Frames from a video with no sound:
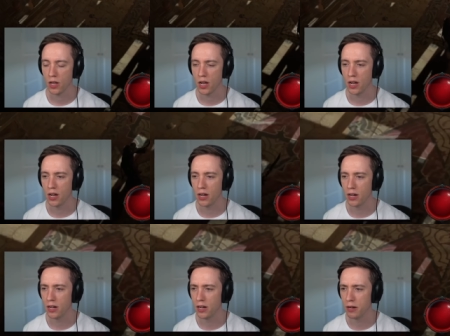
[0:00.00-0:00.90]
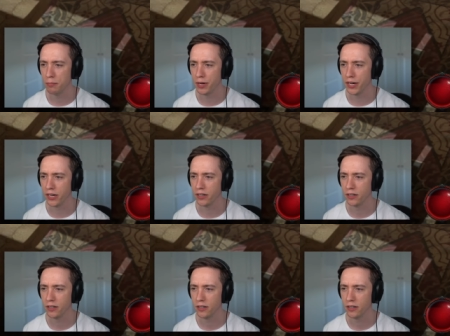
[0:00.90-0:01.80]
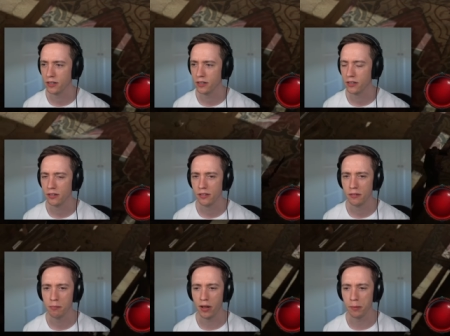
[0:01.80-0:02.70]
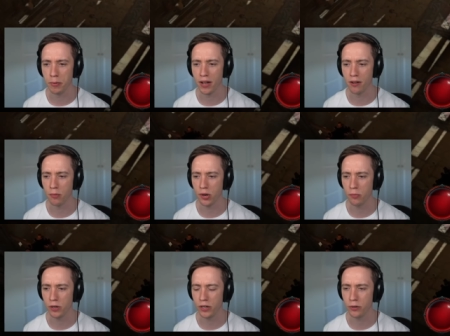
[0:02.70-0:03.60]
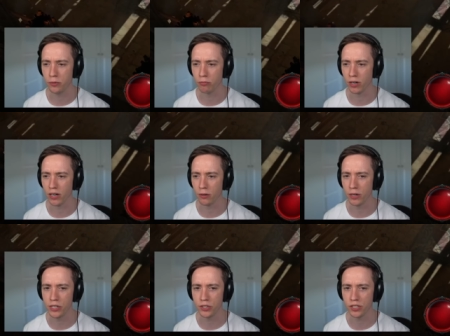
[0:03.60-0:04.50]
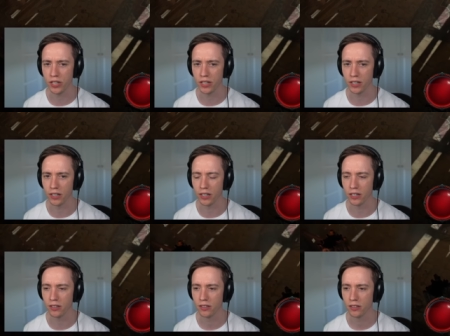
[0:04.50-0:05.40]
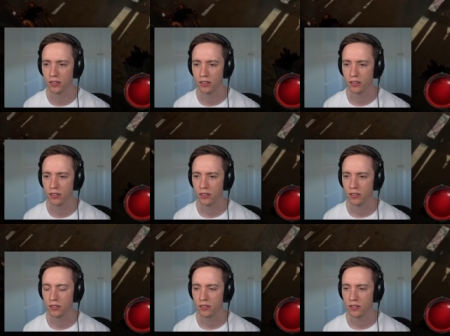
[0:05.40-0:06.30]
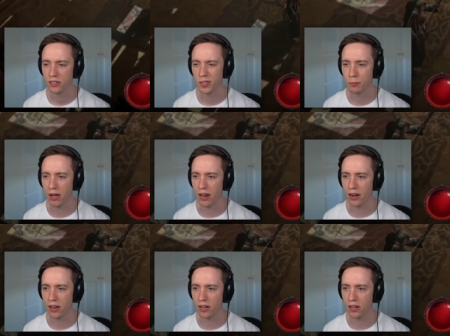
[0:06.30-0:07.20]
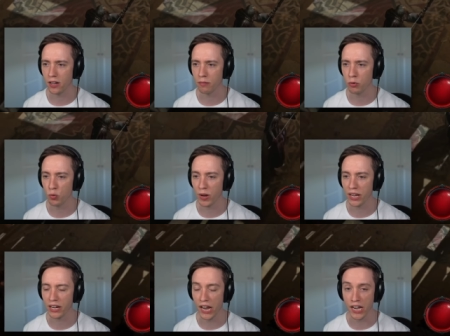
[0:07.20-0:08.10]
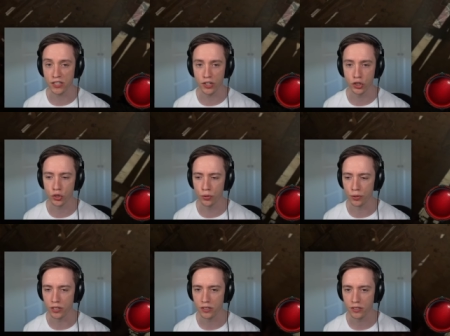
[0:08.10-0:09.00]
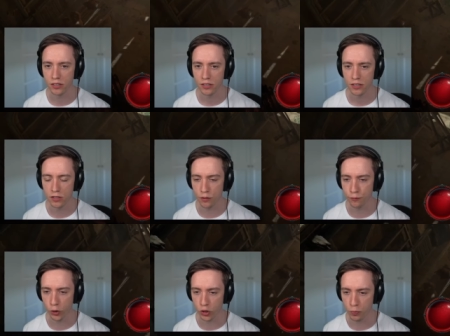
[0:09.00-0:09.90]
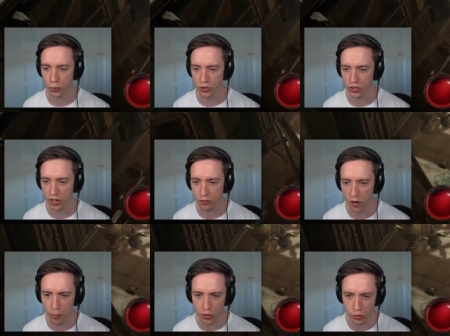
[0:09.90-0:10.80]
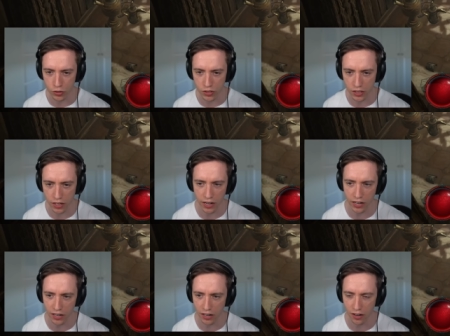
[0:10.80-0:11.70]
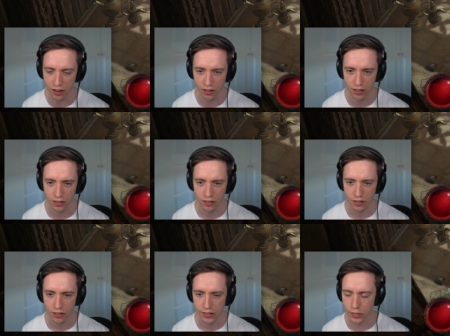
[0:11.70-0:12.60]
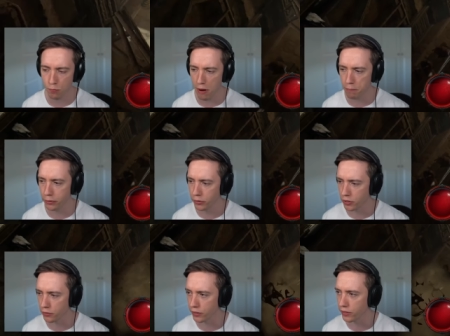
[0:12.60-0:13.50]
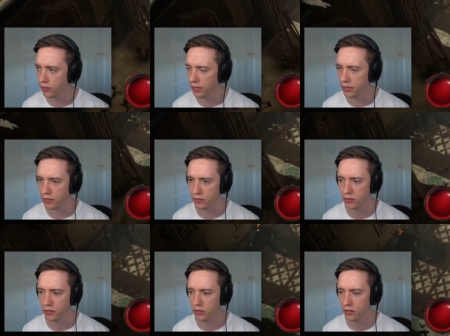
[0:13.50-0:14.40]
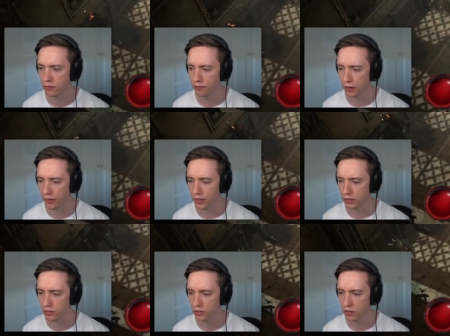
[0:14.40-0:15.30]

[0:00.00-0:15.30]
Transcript: Uh, buddy. Buddy, pal, what, what are you doing right now? Why'd you say it like that? This man uh, would make an excellent druid. It's is the first person I've come across that kind of has my build over here. Look at this. Very nice.